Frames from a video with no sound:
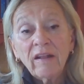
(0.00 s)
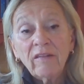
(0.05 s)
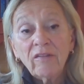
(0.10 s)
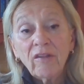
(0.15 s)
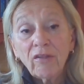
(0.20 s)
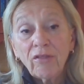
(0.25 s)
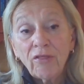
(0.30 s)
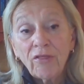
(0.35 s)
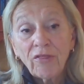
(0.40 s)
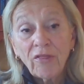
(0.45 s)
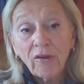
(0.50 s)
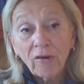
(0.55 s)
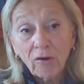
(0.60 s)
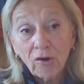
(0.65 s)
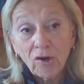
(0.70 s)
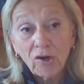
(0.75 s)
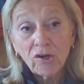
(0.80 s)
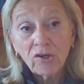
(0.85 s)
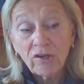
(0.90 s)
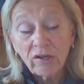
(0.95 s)
in the
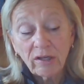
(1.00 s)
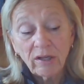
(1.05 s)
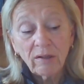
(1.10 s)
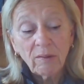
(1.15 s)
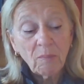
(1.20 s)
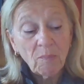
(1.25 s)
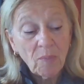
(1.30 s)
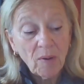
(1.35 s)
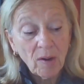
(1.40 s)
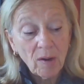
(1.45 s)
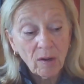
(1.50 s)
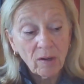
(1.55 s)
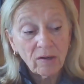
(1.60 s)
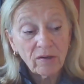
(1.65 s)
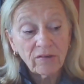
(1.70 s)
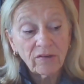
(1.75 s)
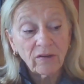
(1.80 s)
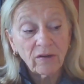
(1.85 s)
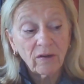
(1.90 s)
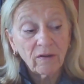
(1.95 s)
third
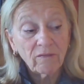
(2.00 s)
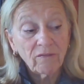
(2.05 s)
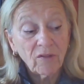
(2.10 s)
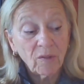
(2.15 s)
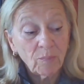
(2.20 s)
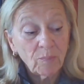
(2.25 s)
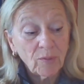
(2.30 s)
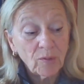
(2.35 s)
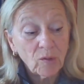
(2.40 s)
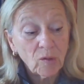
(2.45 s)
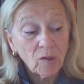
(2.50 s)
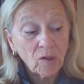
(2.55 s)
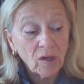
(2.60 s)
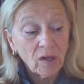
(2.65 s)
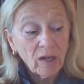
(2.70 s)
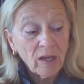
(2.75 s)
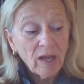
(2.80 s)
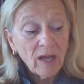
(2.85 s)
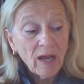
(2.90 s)
part of the book,